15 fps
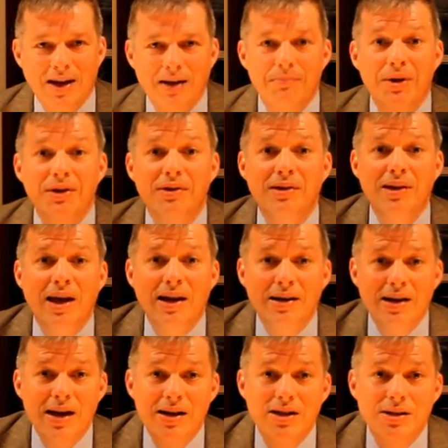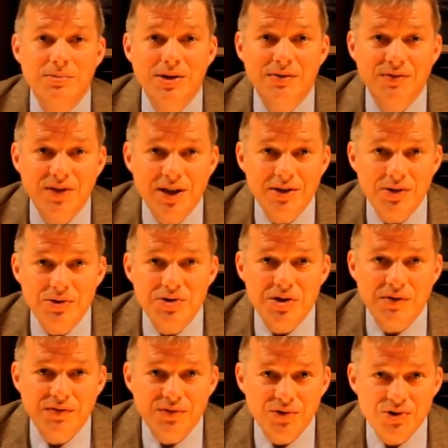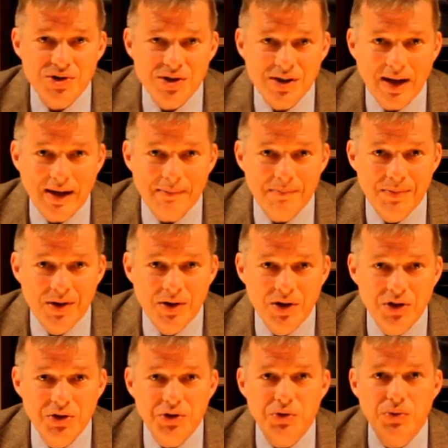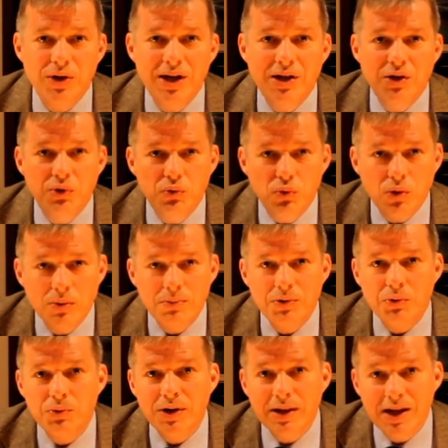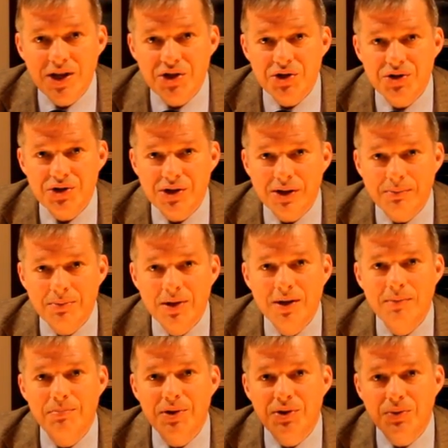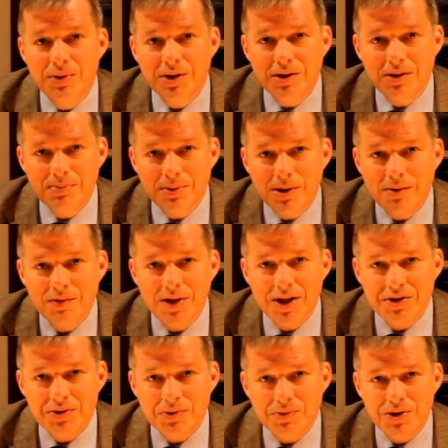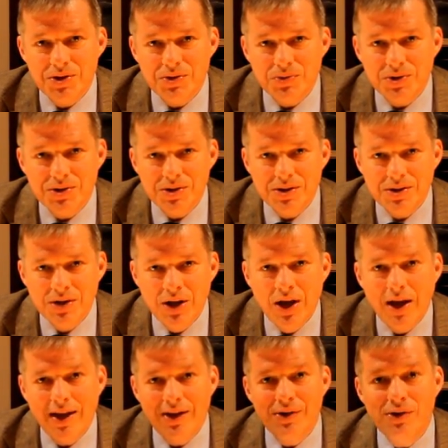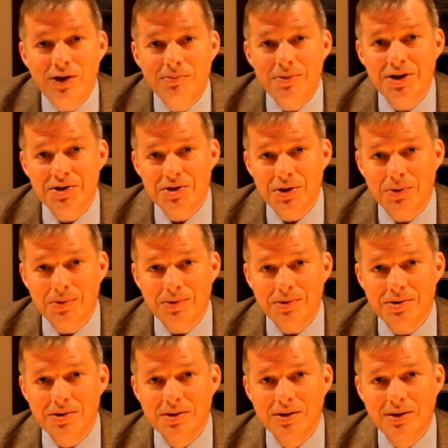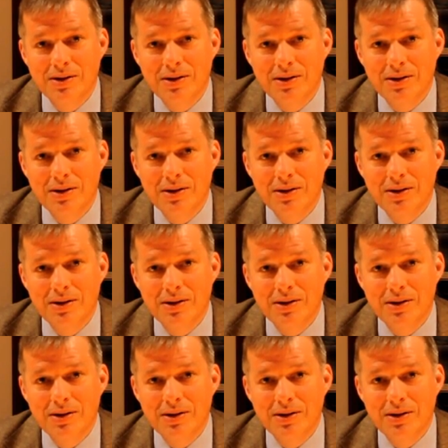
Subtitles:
But that acknowledgement of failure is the first step to creating a normal relationship between the Department of Natural Resources and all Minnesotans.